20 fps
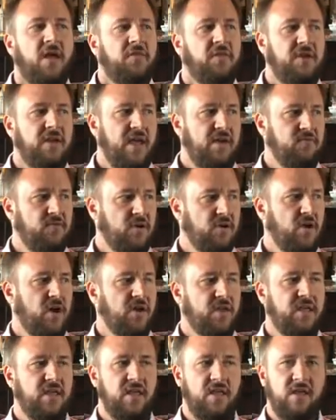Then you have your
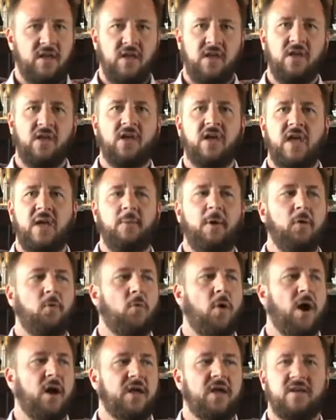dog keep on
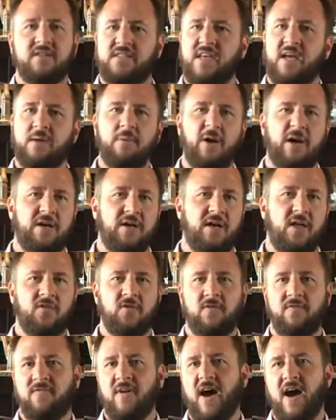walking. You take about
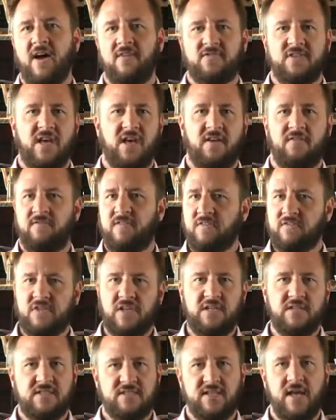another 5, 10,
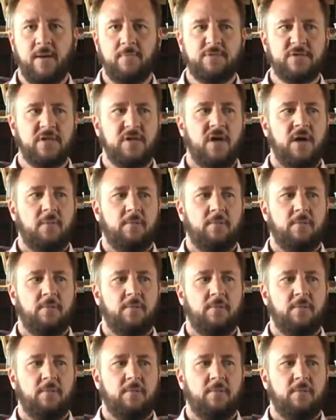15 steps.